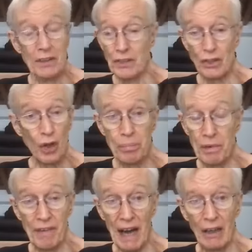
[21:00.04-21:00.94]
this is so
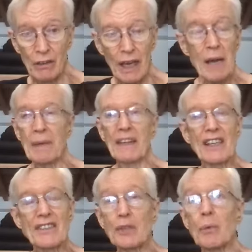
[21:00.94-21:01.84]
profound.
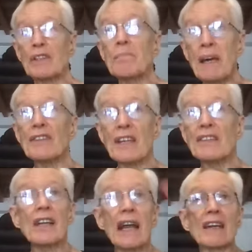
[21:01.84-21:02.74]
This is what's missing
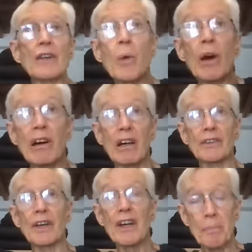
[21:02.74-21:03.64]
today in the
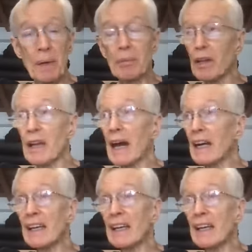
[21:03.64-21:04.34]
world. People are not